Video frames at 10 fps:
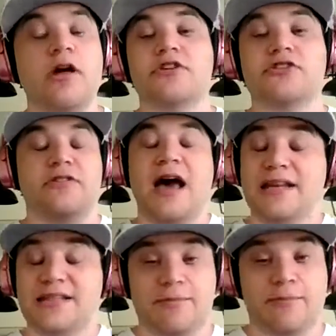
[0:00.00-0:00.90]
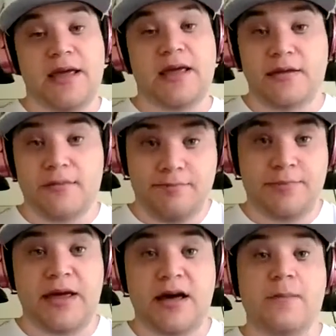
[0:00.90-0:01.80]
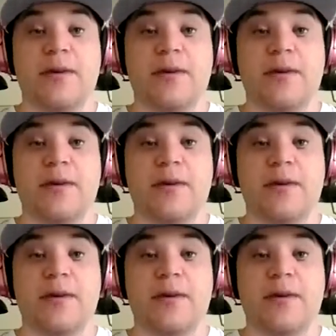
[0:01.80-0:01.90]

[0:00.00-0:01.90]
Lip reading: So that is a big up.